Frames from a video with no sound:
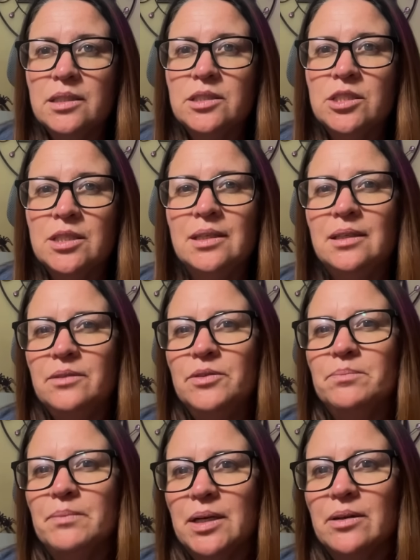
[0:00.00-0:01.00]
She
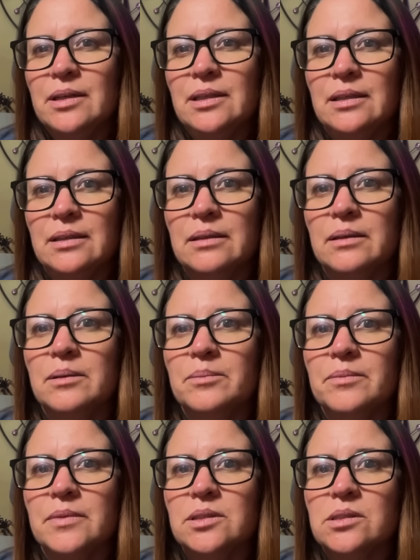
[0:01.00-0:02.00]
even married
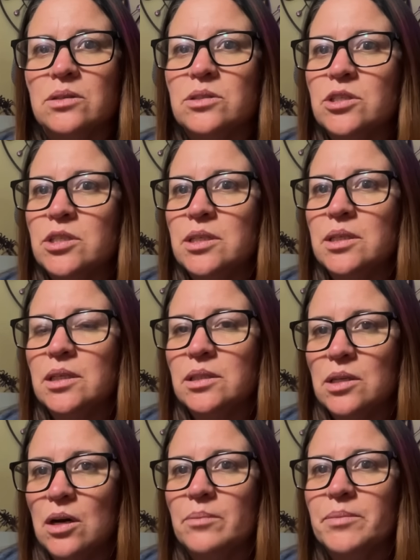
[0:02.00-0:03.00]
him so she
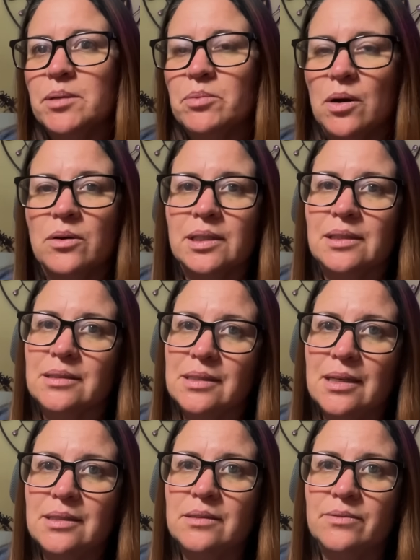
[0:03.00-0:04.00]
could not be brought in to
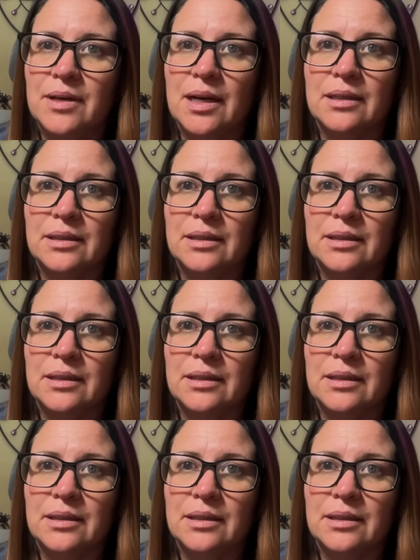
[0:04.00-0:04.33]
testify